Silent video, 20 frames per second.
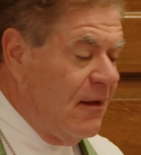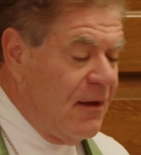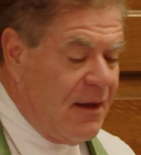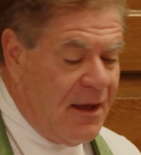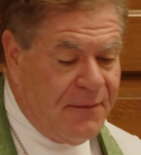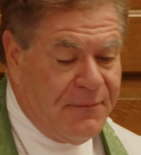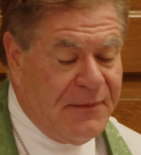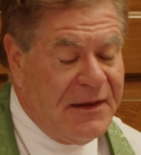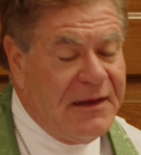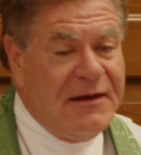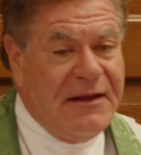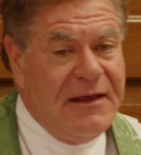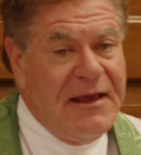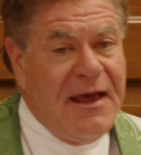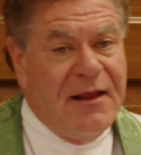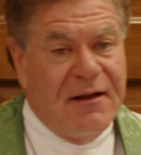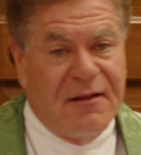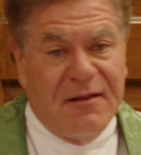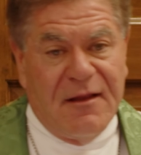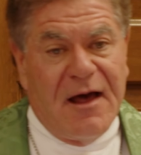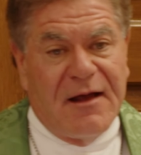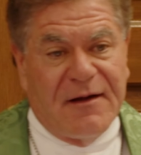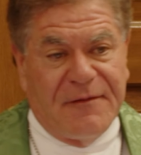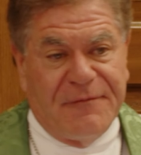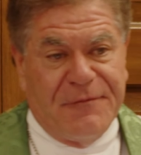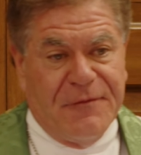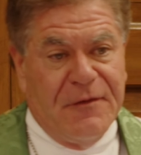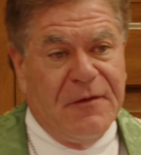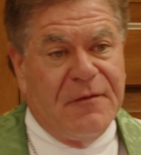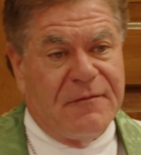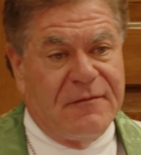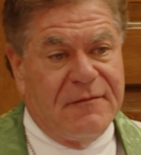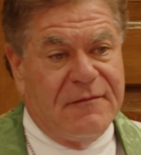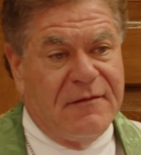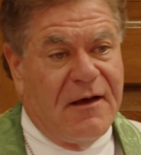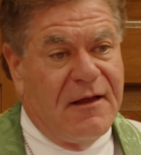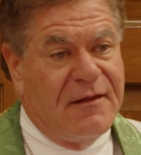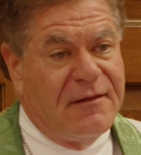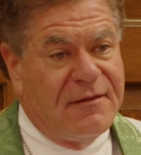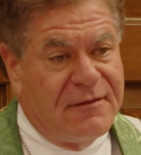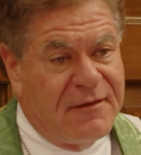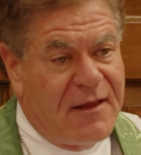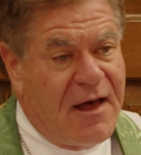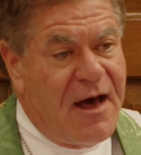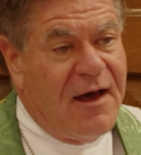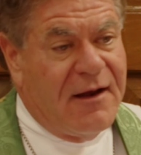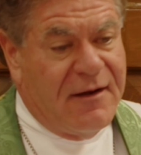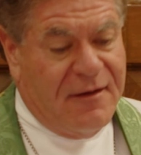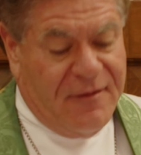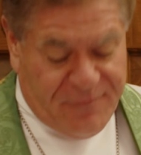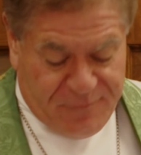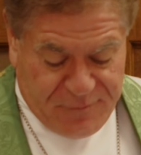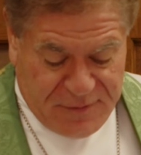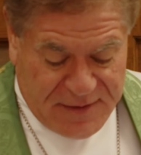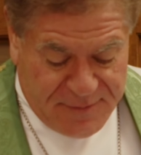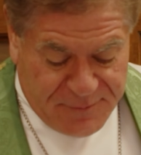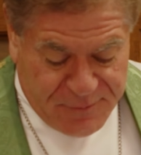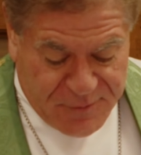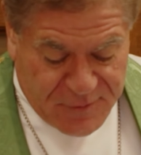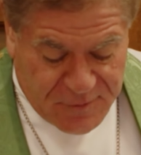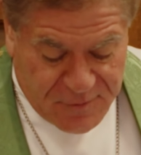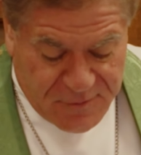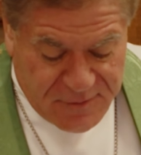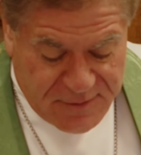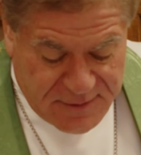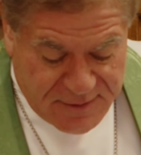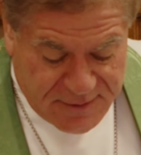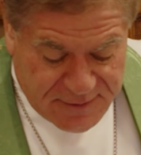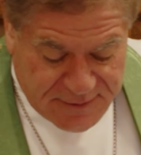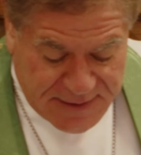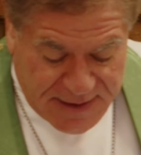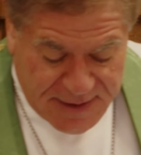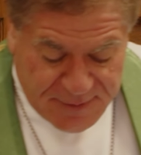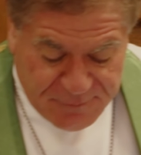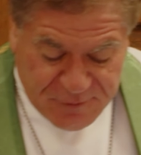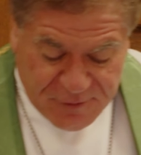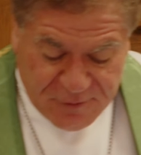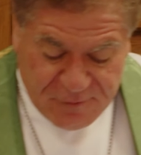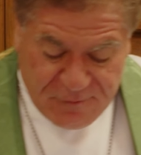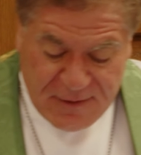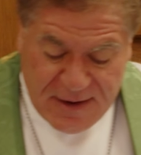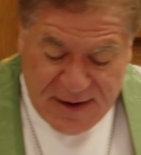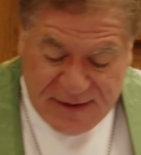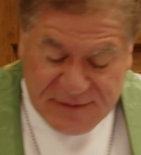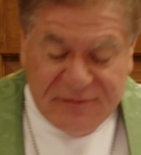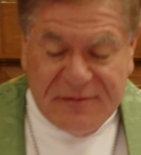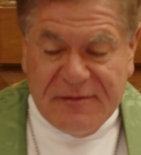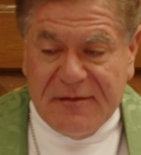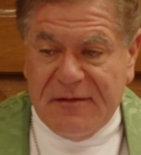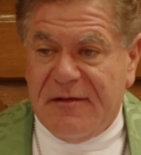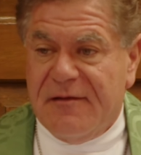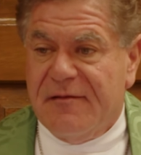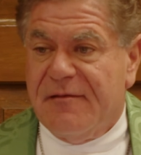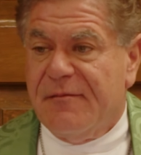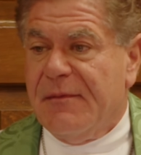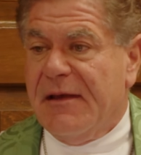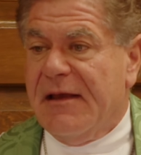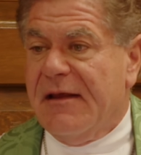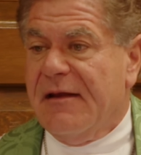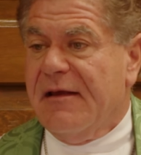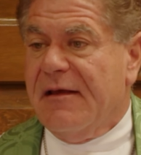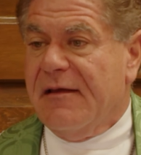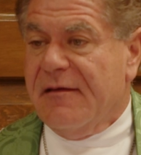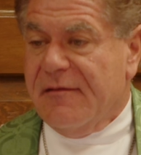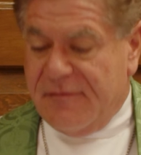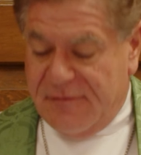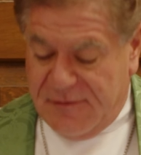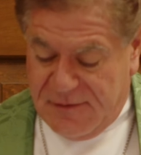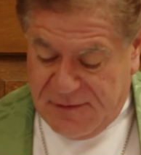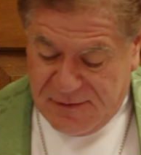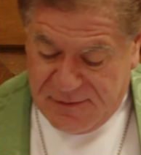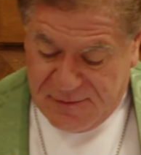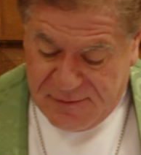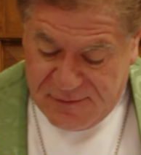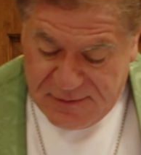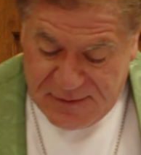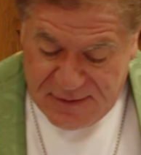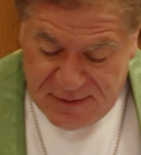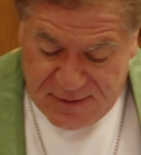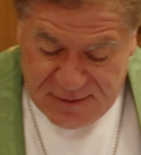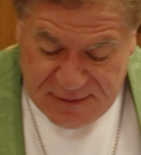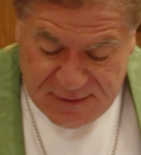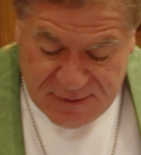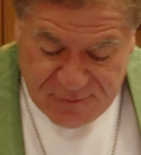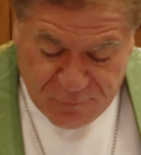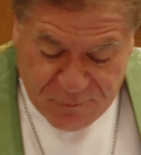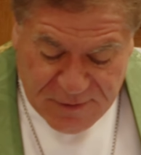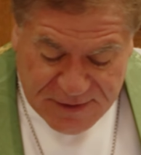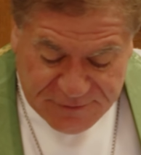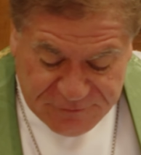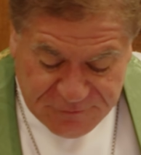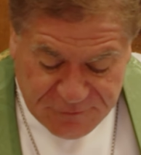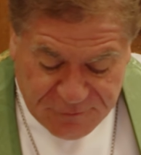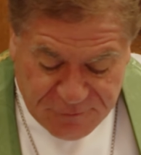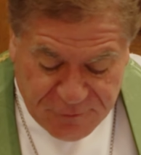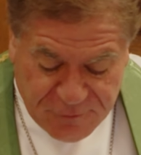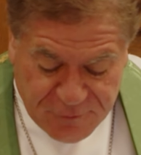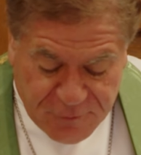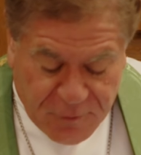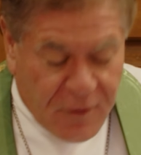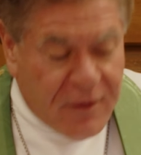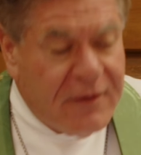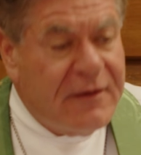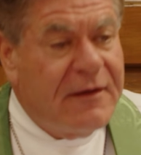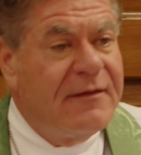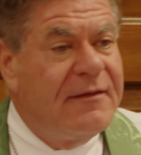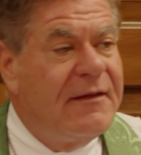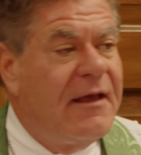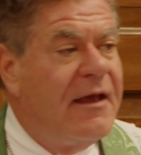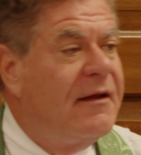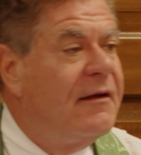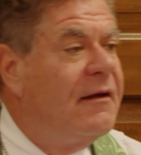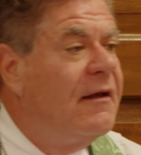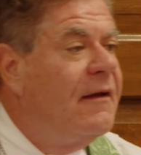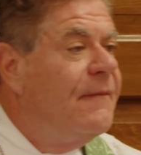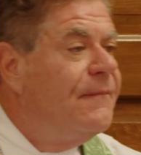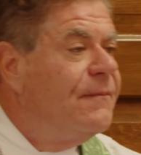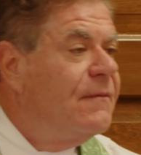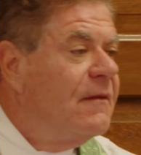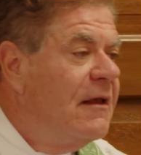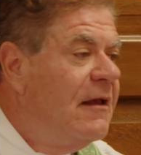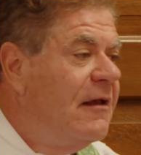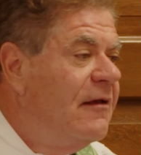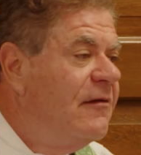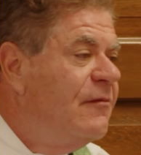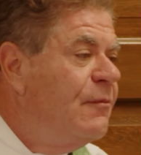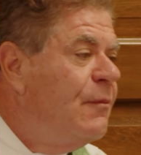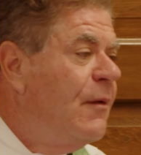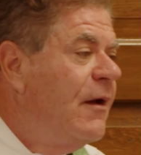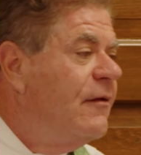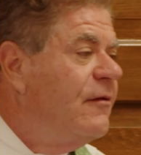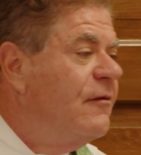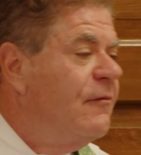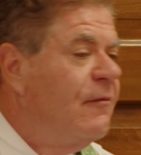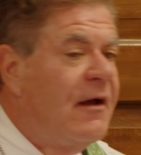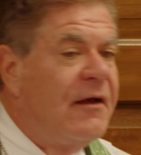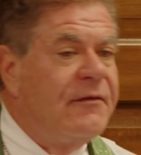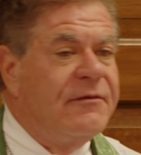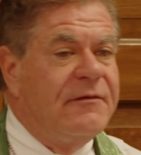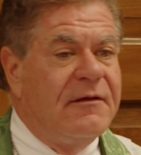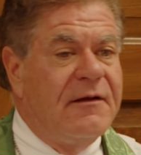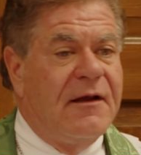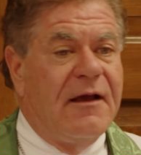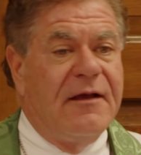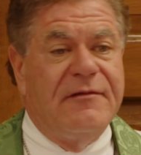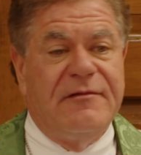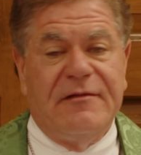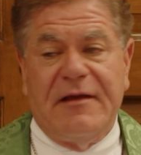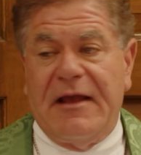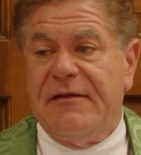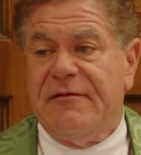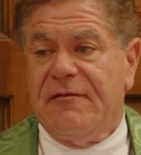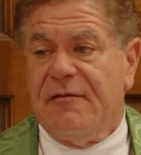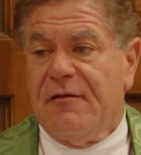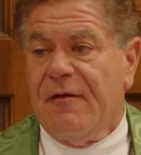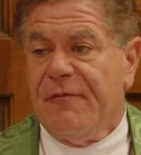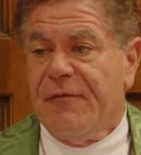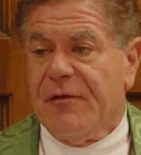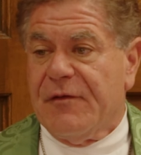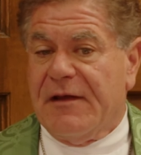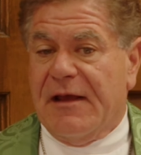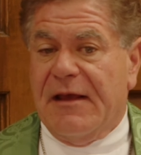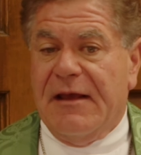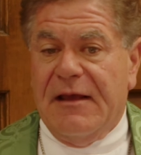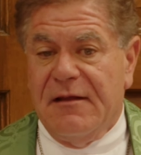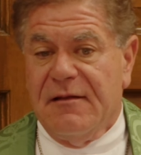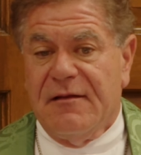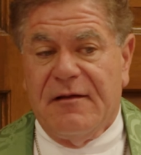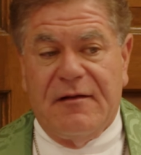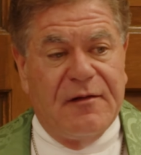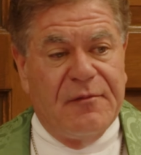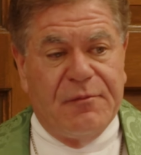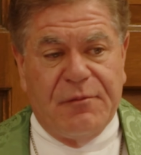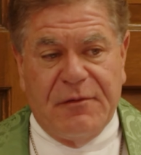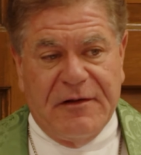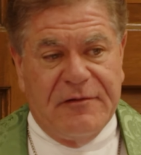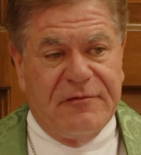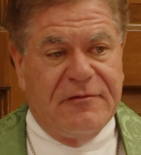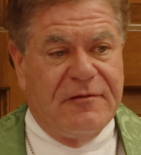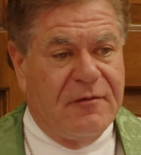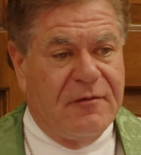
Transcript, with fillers: I mean, he had a lot of fruit. A lot of people came to Christ in his meetings in in Western New York, and then he spread throughout the United States and over to England and preached